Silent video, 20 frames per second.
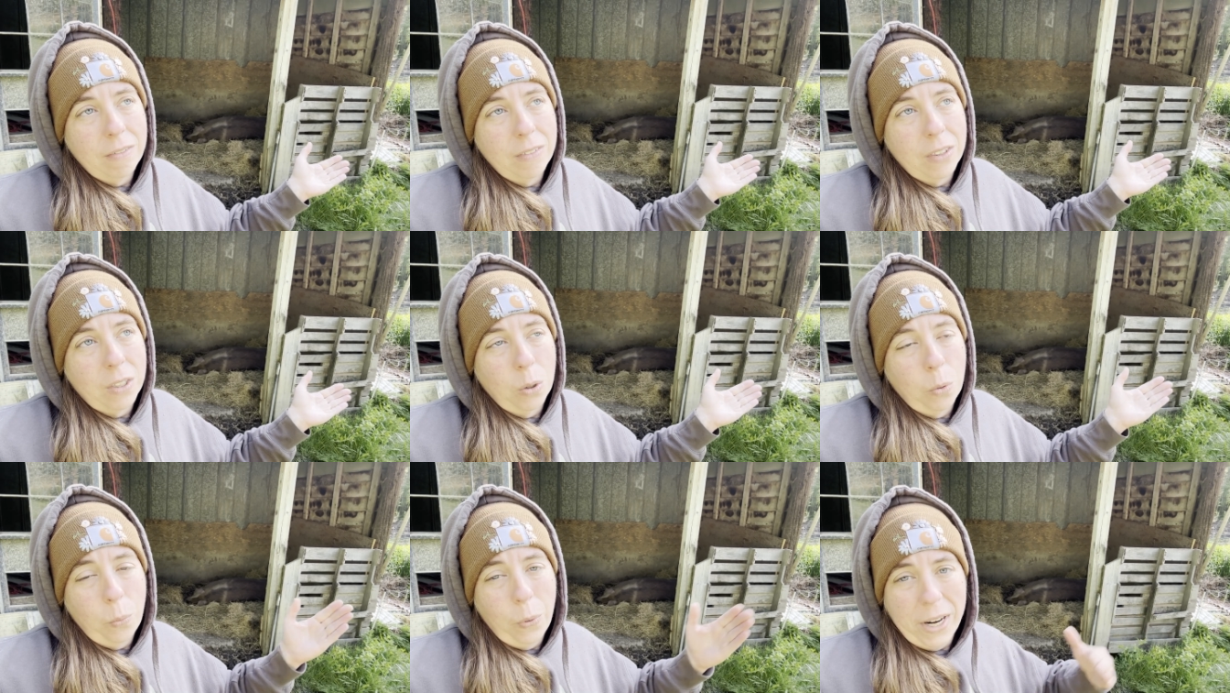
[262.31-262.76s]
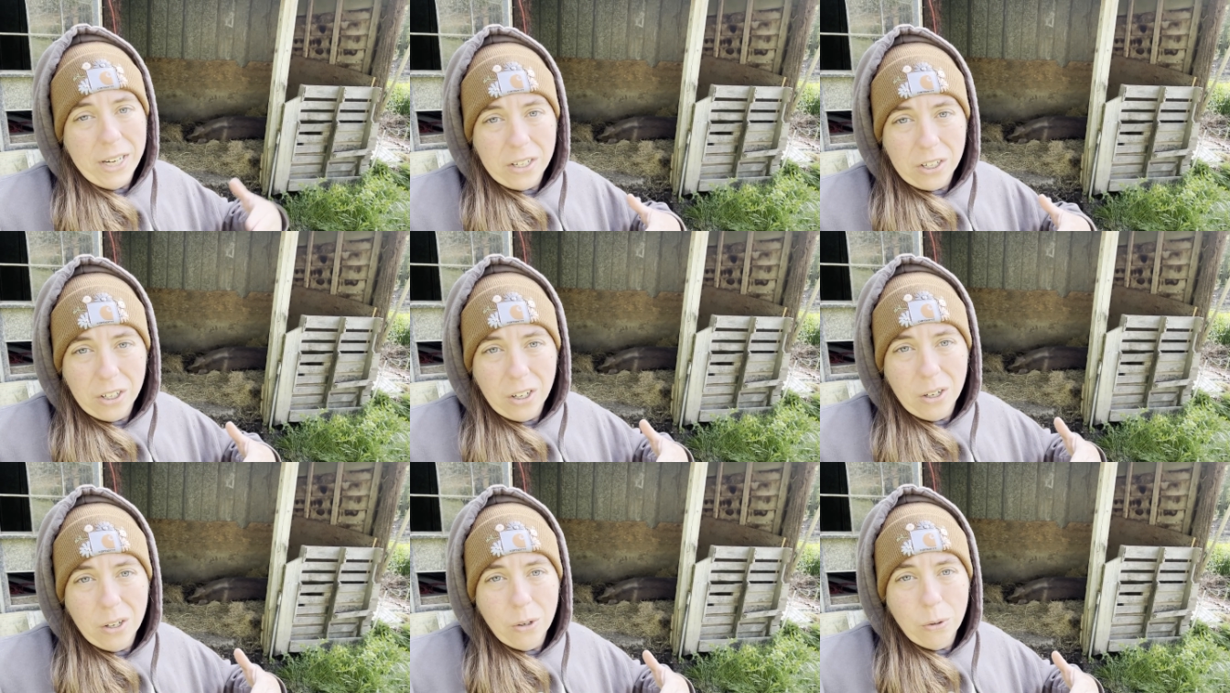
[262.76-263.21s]
the
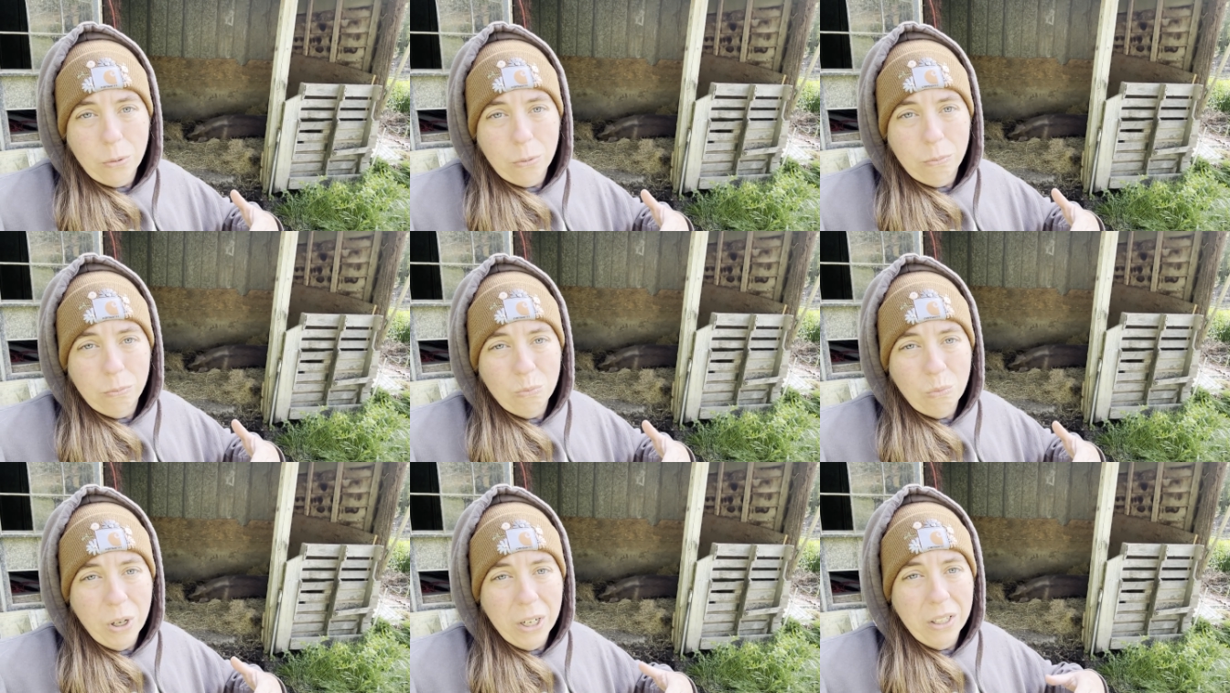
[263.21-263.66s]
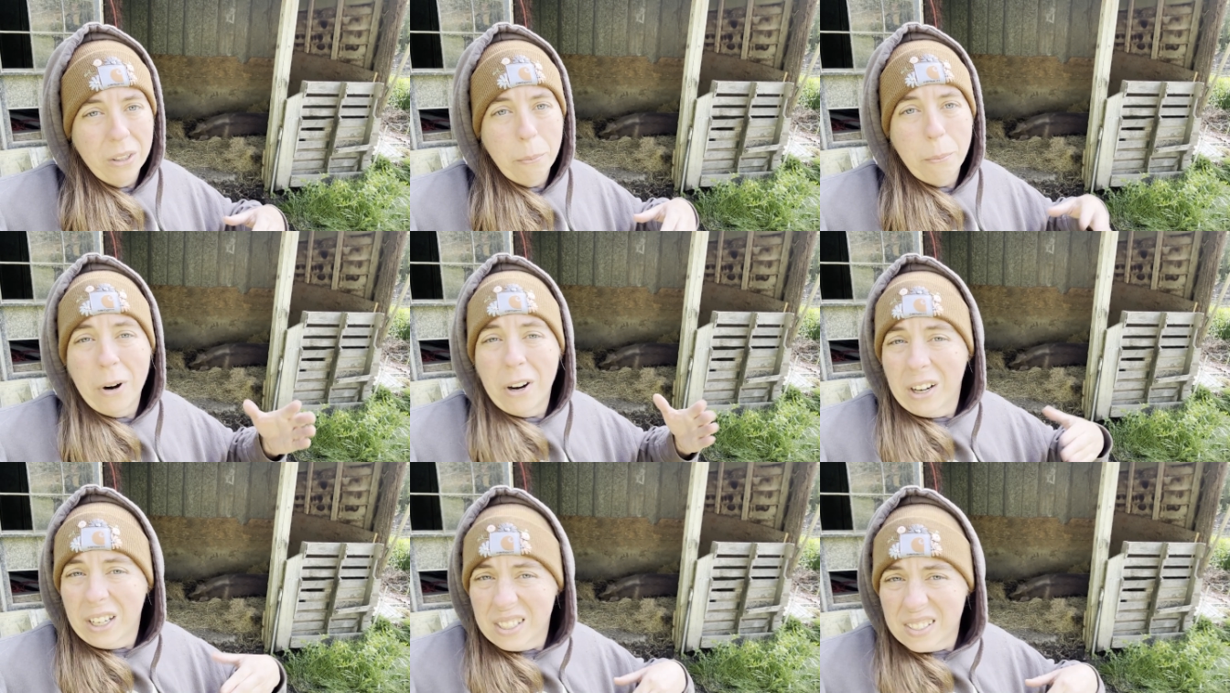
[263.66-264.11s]
winter where the
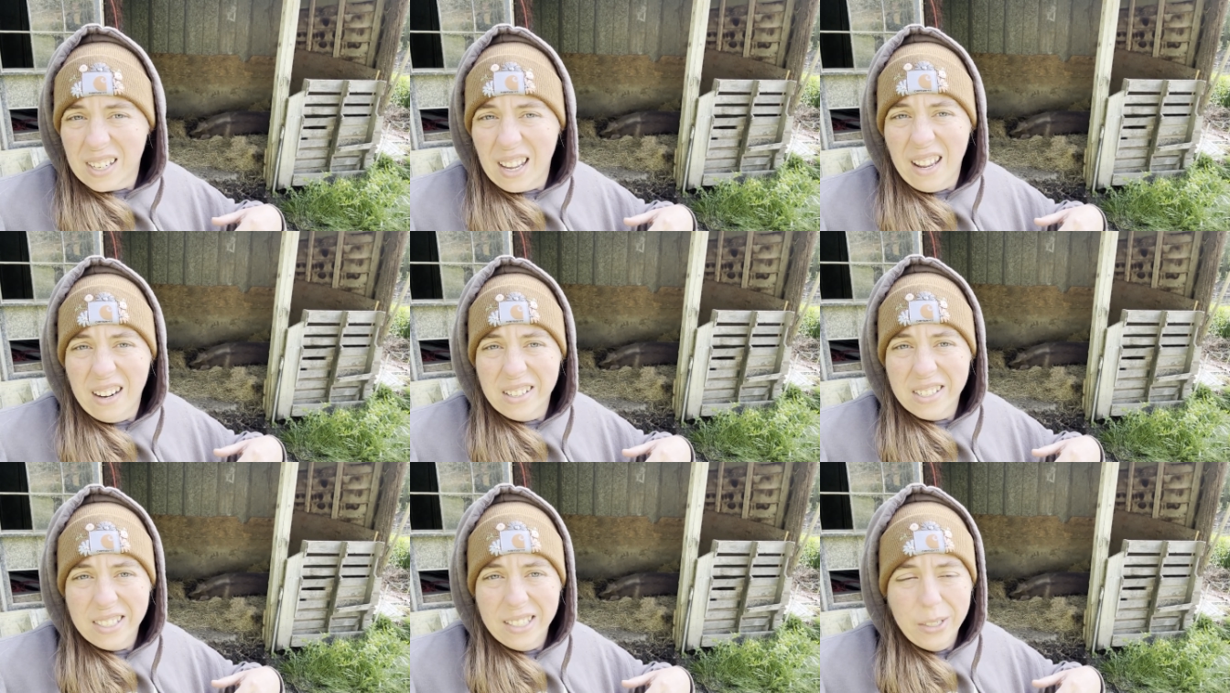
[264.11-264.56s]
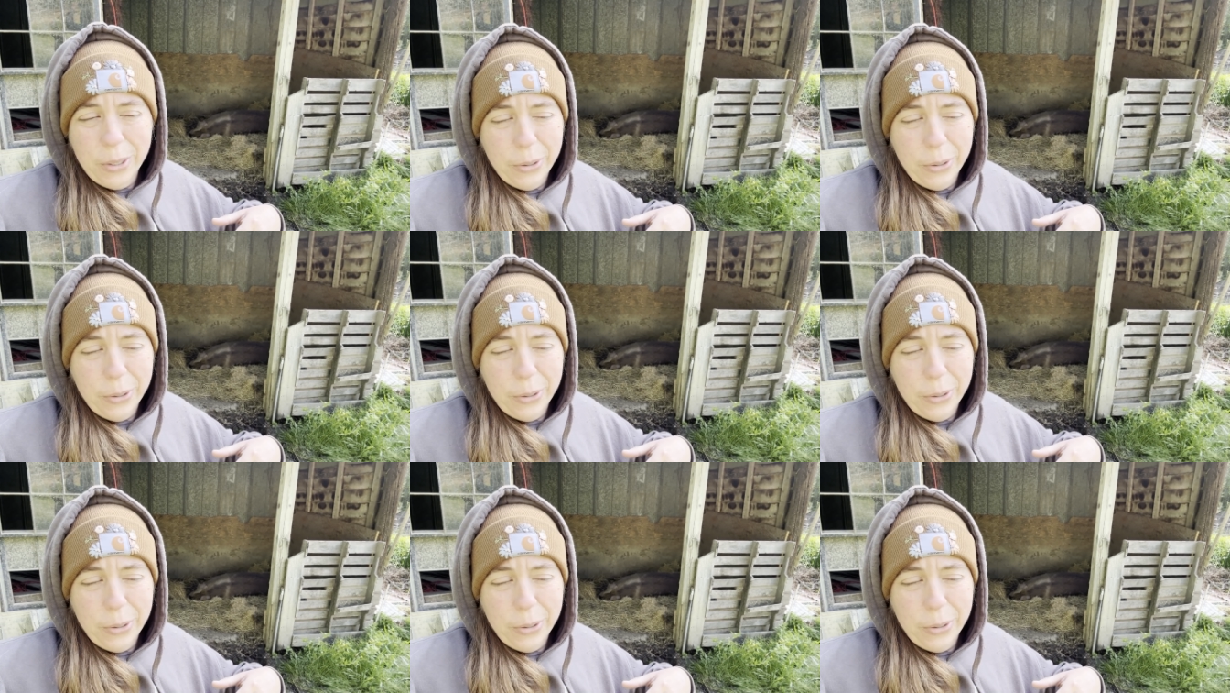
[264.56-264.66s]
markets kind of slow